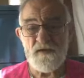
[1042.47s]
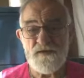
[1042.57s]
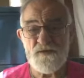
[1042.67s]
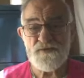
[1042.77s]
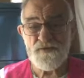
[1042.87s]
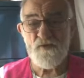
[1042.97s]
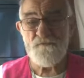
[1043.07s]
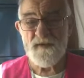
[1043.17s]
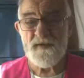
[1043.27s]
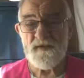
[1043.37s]
you're soul
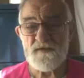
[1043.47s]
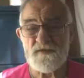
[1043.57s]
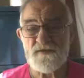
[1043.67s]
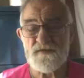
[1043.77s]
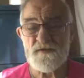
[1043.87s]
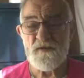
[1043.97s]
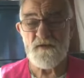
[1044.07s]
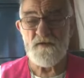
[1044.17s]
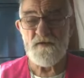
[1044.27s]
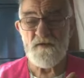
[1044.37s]
beings,
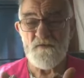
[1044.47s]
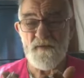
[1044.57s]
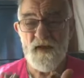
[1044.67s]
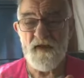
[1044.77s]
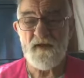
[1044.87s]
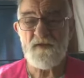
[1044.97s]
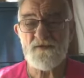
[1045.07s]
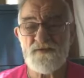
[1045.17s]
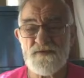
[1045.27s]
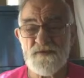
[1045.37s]

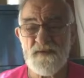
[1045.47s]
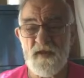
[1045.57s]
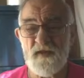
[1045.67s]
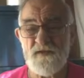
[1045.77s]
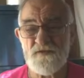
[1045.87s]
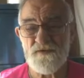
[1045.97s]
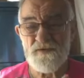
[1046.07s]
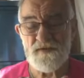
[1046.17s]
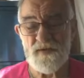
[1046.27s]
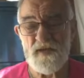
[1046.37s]
aeons and aeons and